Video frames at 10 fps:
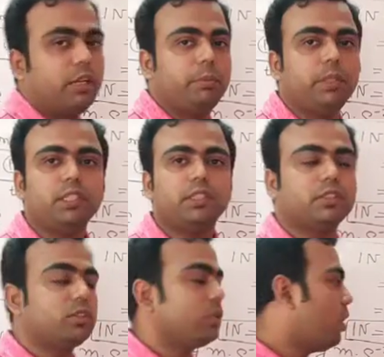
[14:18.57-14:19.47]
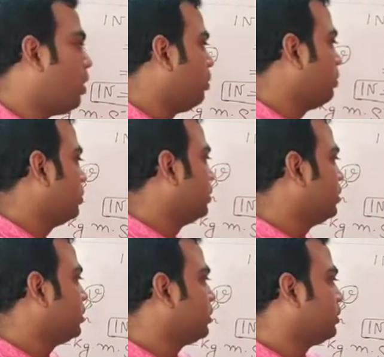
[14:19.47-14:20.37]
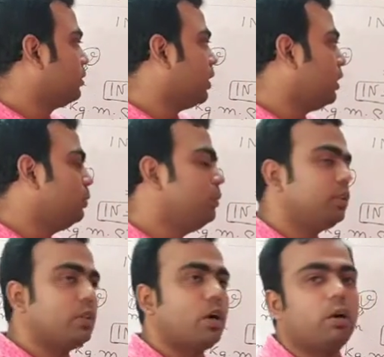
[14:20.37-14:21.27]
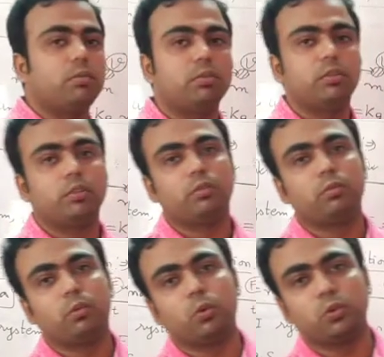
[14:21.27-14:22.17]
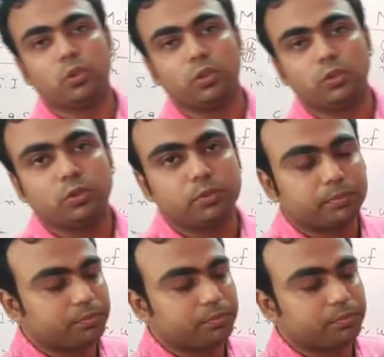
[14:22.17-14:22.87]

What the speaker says: definitions of the unit of force also.